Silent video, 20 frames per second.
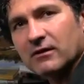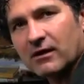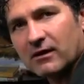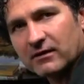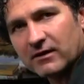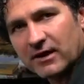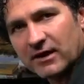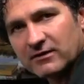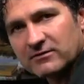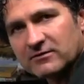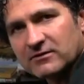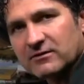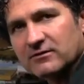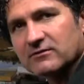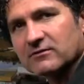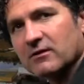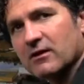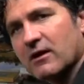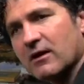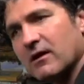on
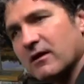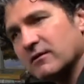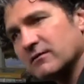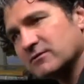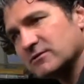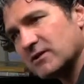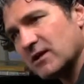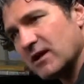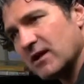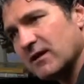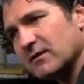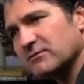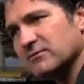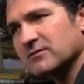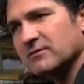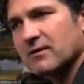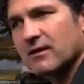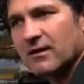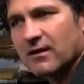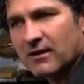edges, on shapes,